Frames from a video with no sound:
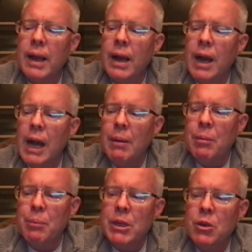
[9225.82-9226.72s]

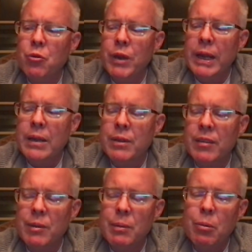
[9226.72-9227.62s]
I'm a bigger fan
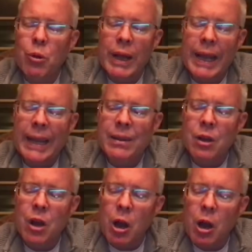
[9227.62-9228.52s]
of giving people a
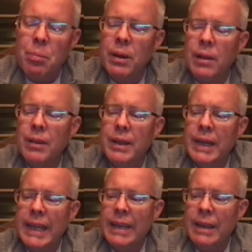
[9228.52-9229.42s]
hand up
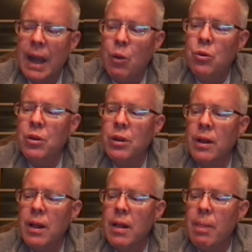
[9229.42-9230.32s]
than a hand out. Did you say
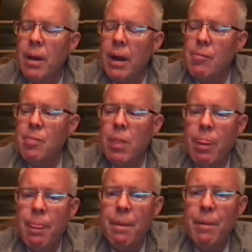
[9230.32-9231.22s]
memes?
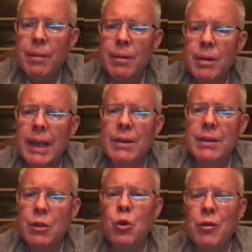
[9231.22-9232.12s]
Yeah,
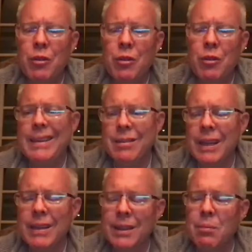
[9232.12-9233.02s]
if you have the
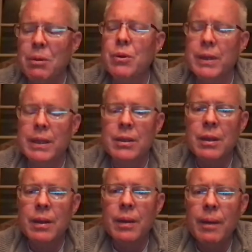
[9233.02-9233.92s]
memes. People
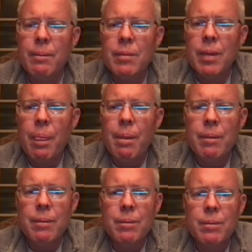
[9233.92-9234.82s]
through memes?